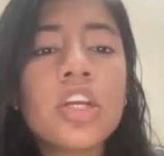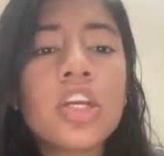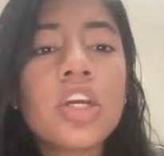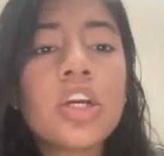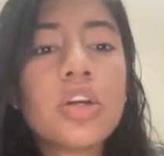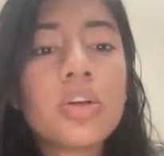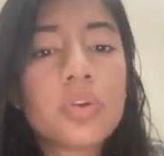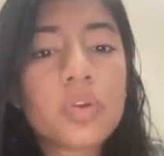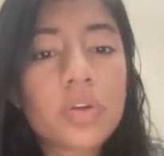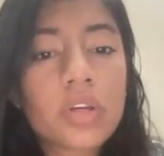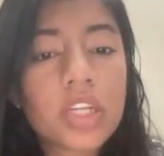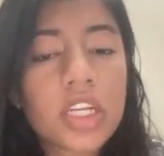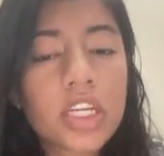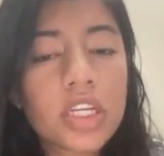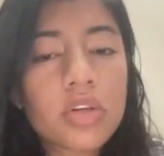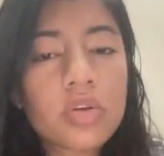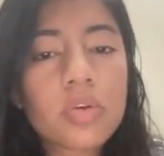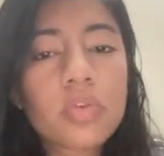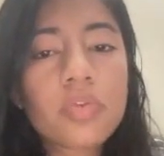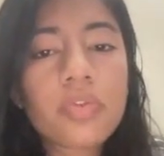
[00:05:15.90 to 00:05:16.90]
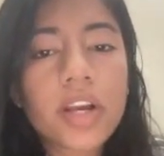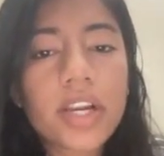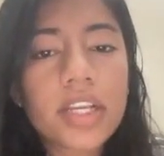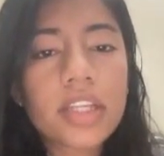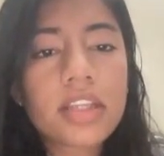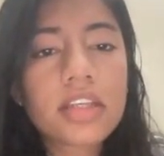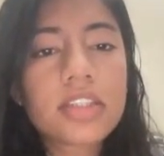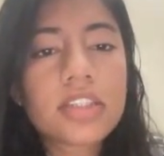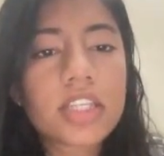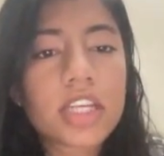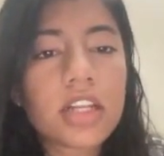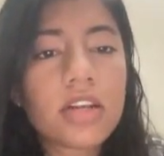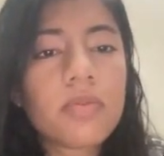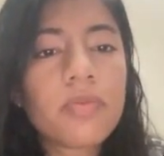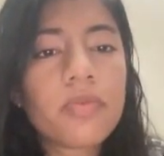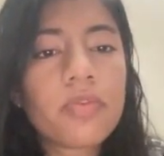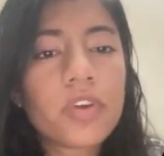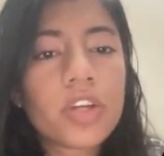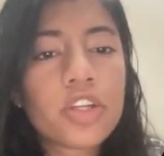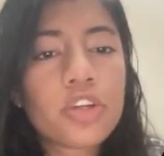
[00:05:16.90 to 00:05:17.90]
You need to find the shelf
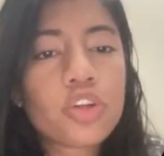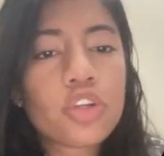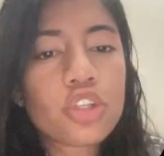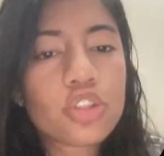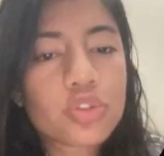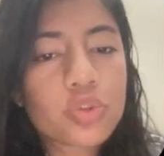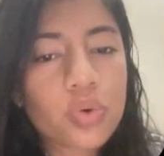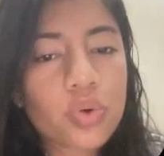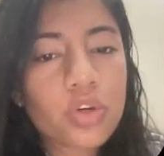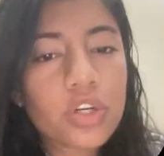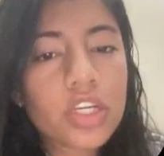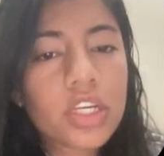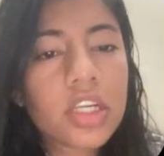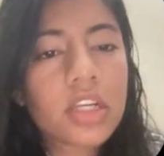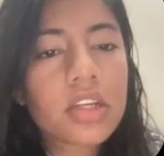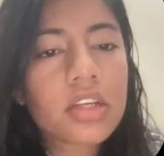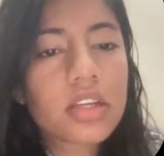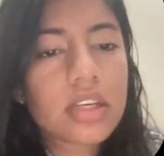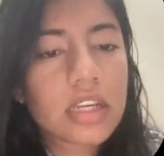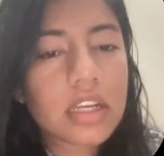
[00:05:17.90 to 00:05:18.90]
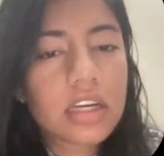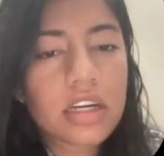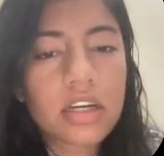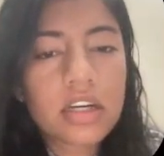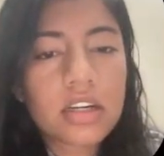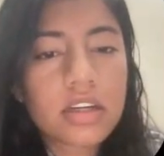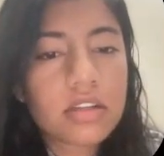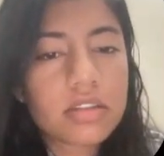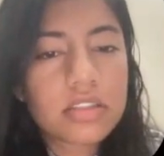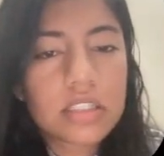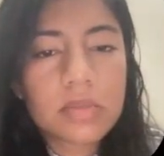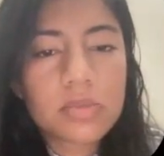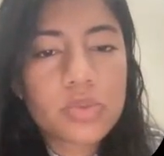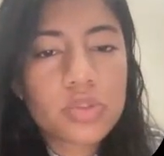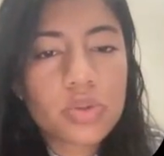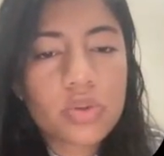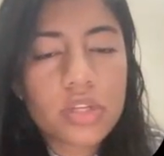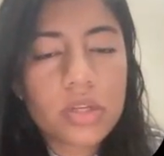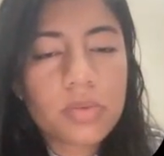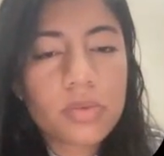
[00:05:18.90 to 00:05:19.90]
where you're storing some
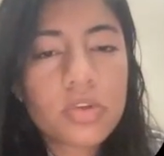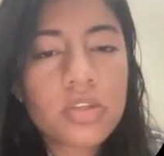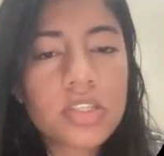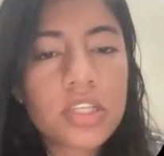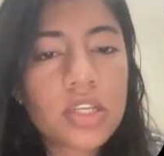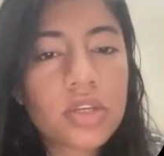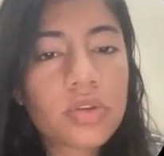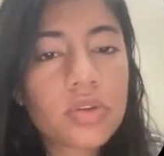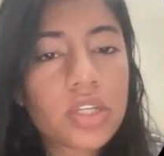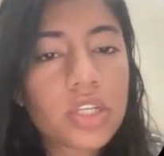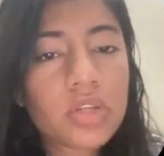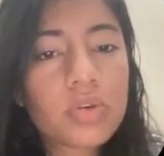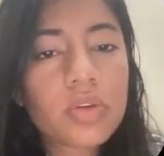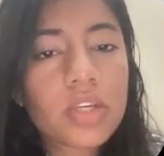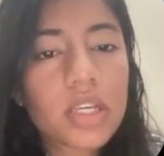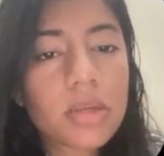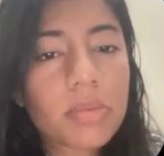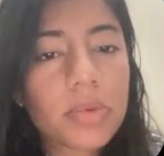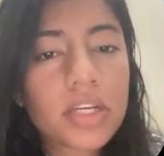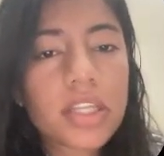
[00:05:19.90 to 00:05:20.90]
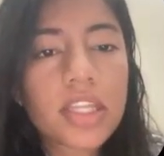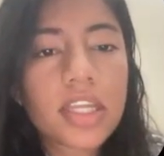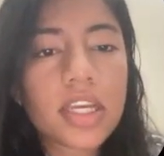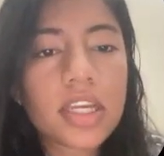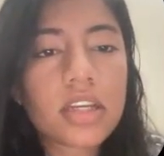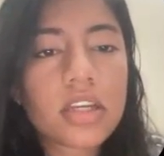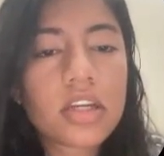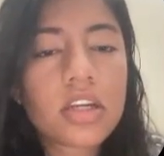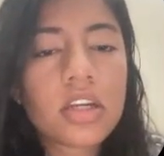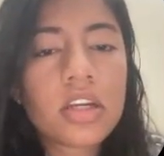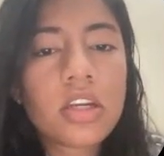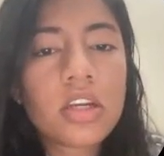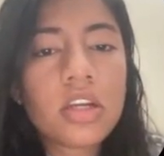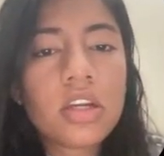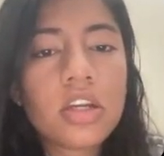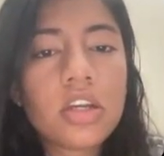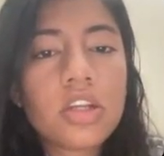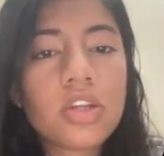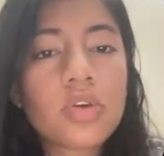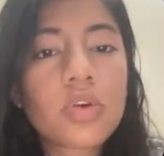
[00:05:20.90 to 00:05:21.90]
storybooks, and you need to keep it there.
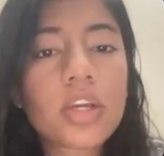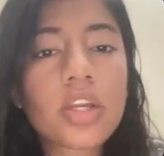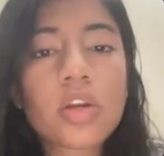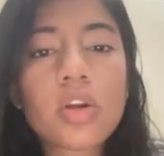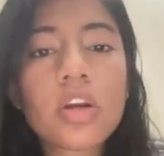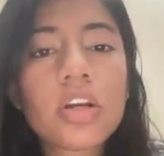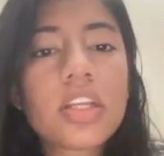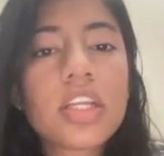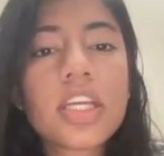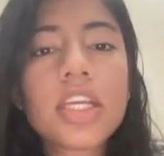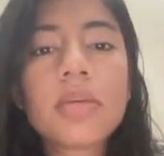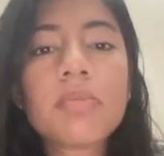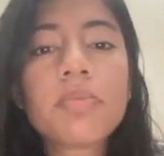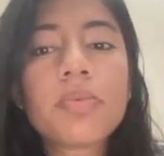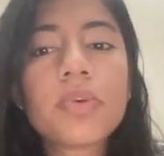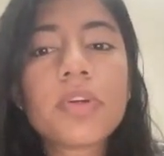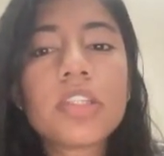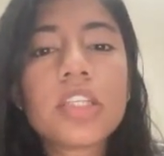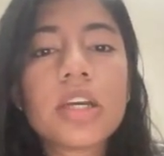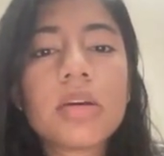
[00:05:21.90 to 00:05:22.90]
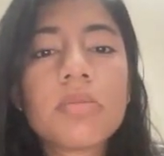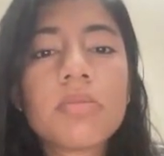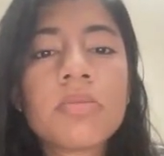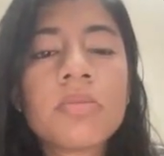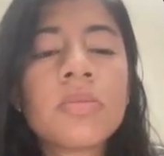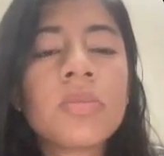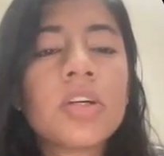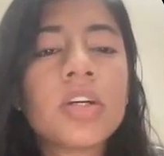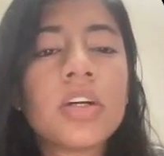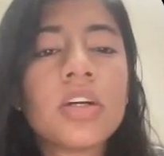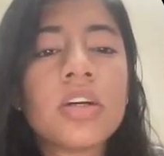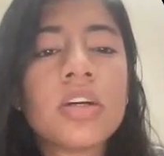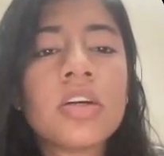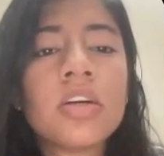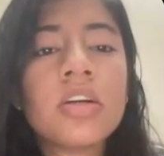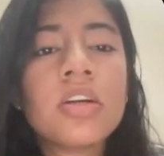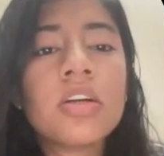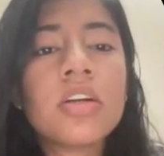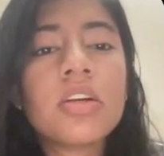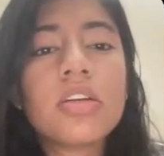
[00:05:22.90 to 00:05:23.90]
You cannot keep some
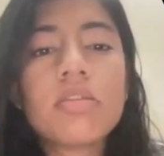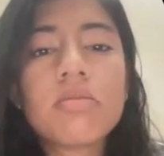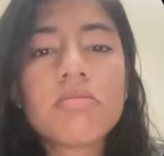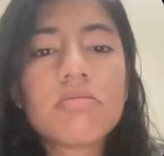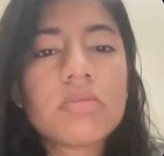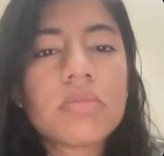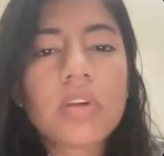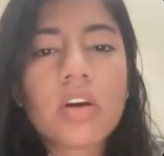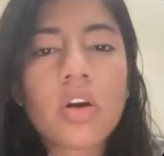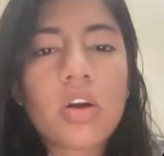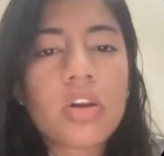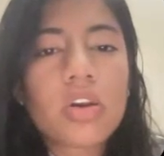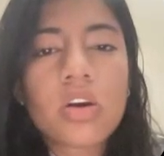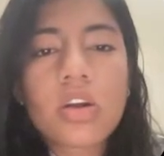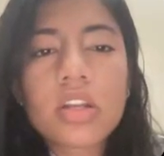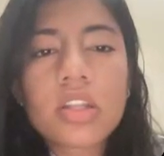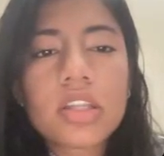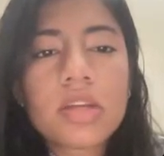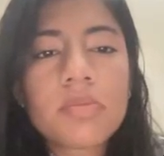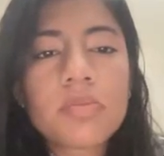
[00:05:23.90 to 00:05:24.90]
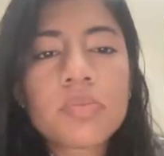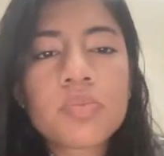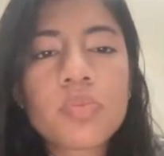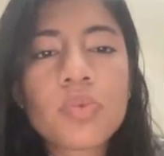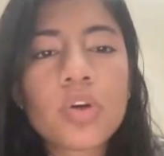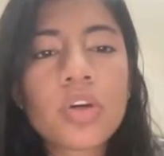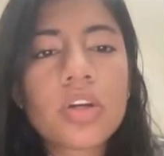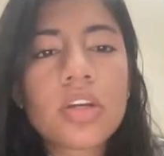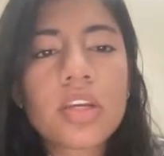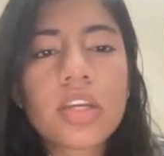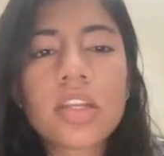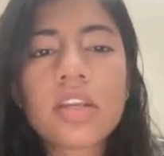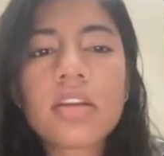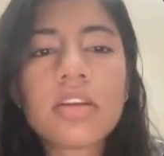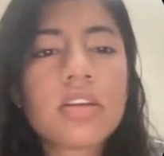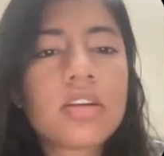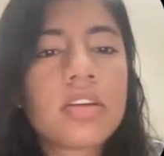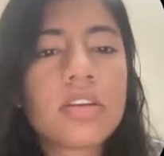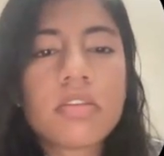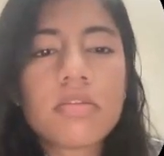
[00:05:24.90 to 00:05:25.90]
algorithm book
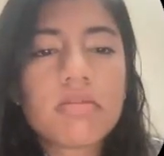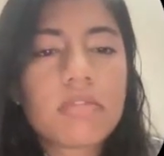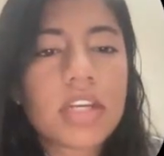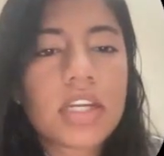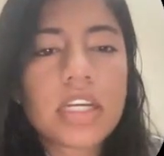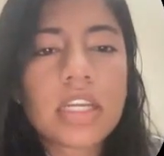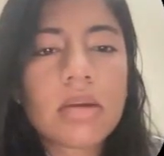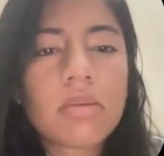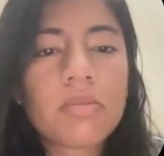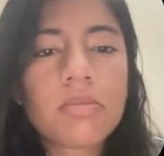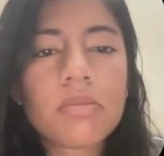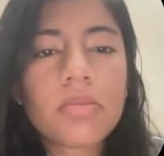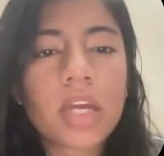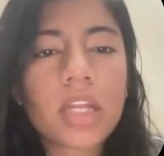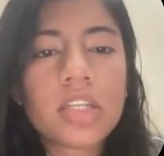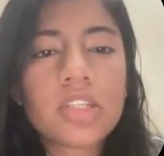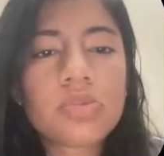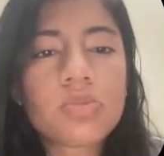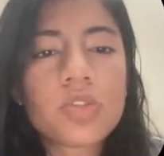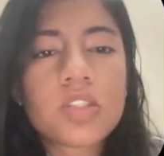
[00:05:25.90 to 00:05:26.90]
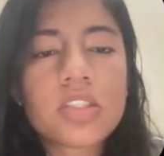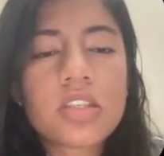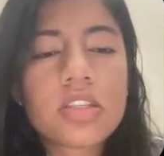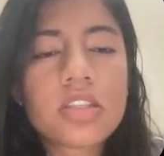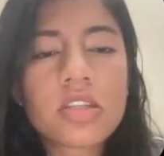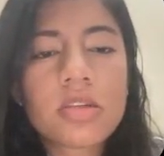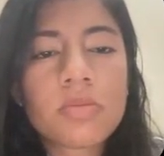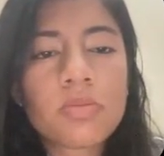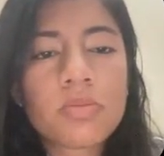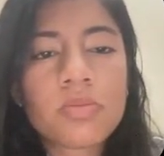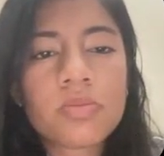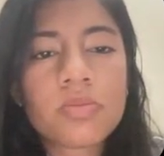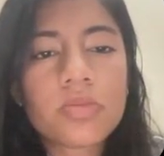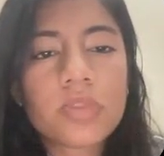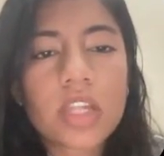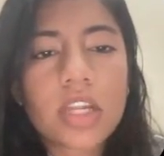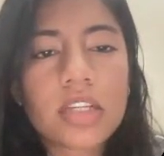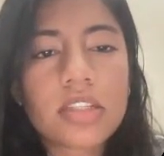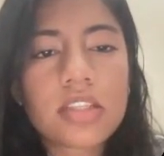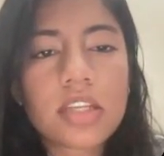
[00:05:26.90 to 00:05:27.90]
in data management system,
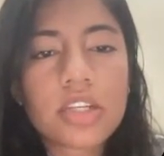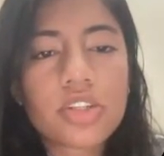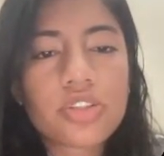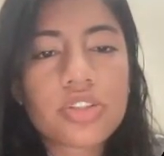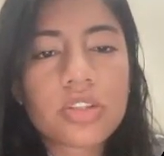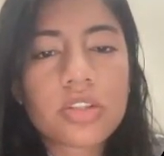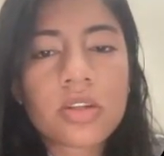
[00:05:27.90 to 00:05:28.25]
that section.